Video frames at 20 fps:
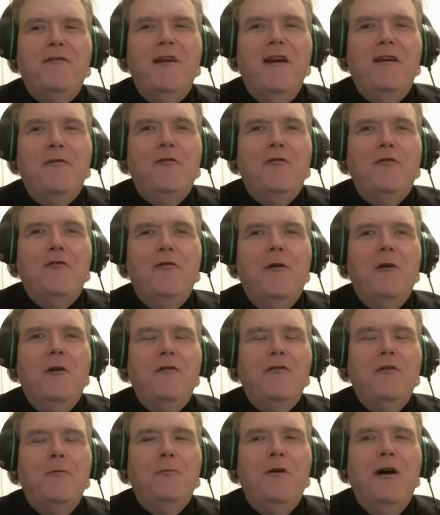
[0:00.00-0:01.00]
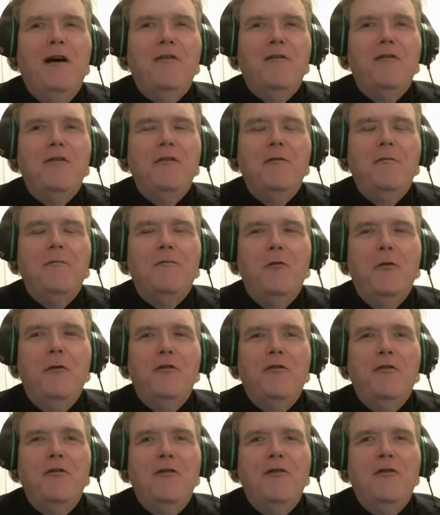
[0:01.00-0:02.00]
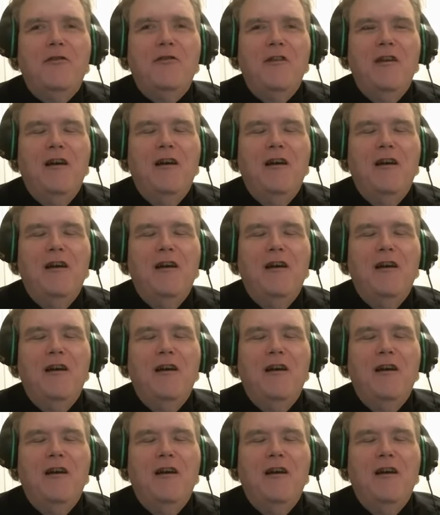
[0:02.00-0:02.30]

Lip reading: that as far as the positive voices.